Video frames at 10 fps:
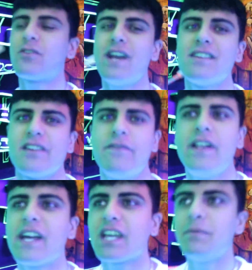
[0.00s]
Crazy. I feel
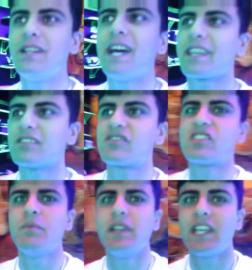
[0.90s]
like I'm in like a
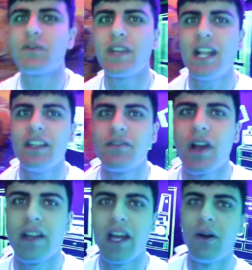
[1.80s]
simulated reality
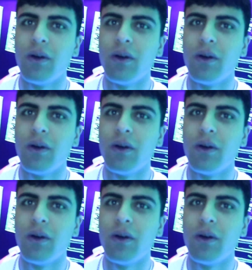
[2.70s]
right now.